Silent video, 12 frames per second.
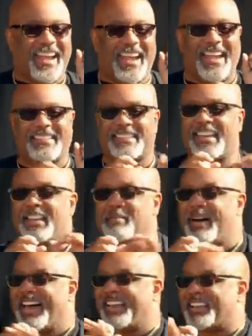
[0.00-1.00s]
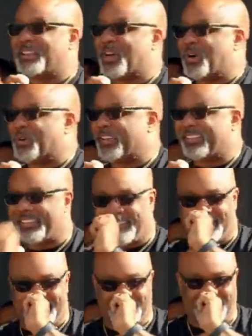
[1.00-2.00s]
Has anybody
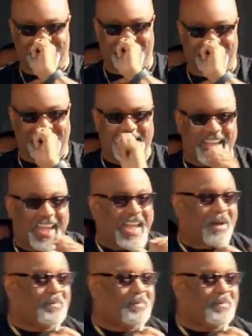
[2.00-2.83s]
noticed how